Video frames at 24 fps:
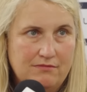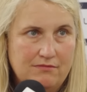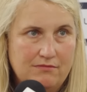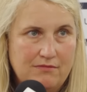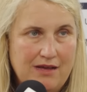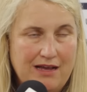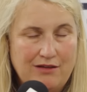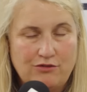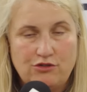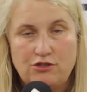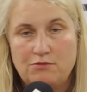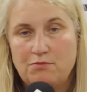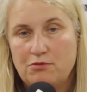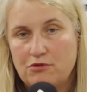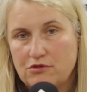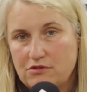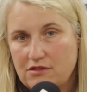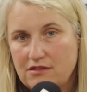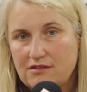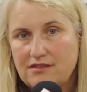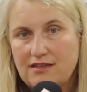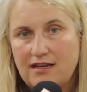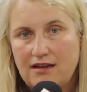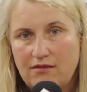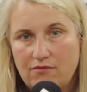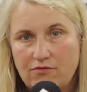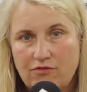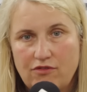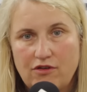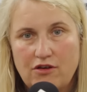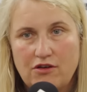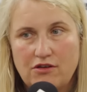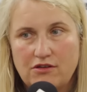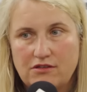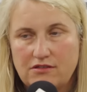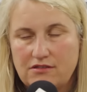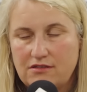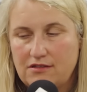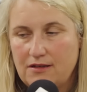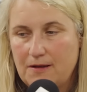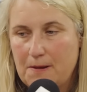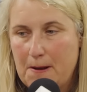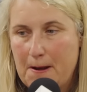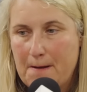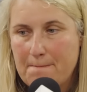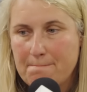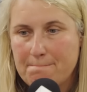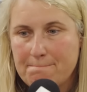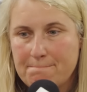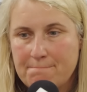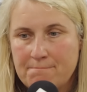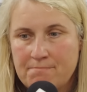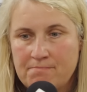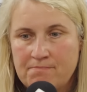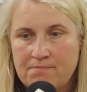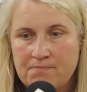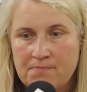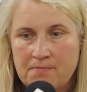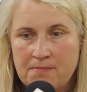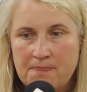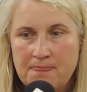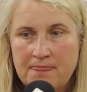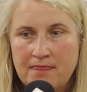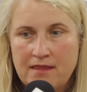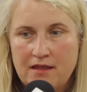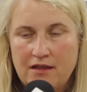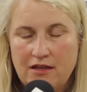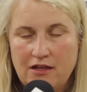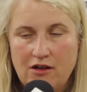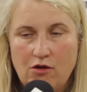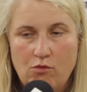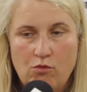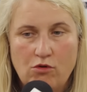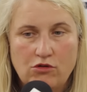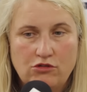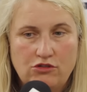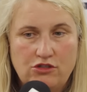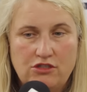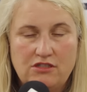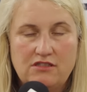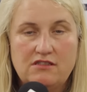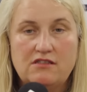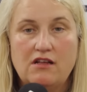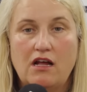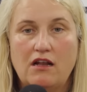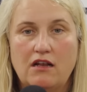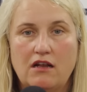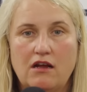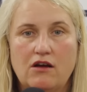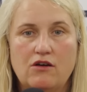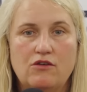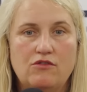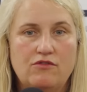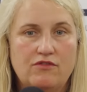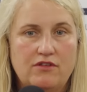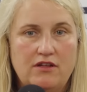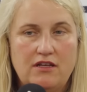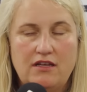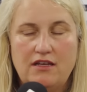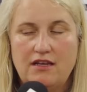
how she puts the team first and, you know, what she's done over the